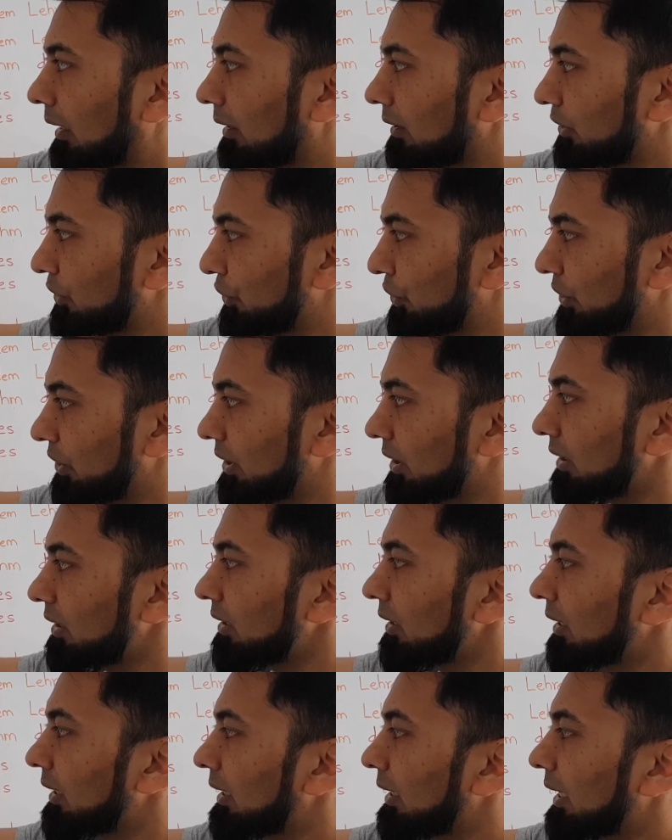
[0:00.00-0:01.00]

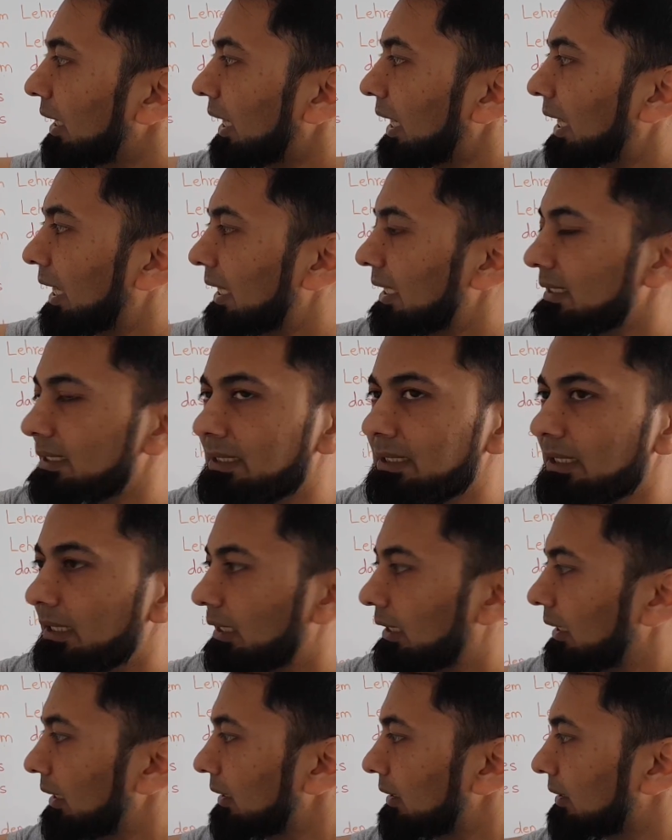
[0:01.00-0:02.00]
she, as,
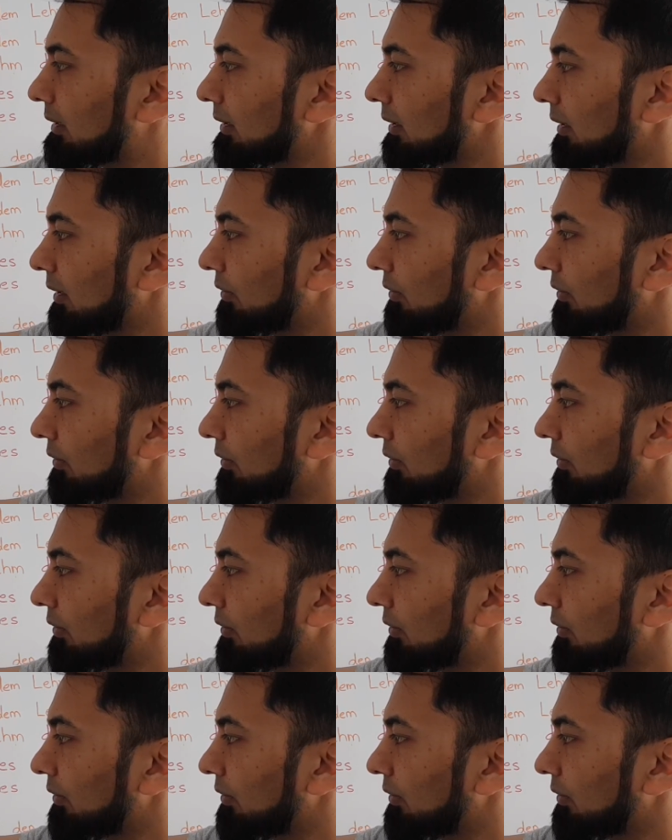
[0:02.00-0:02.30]
it,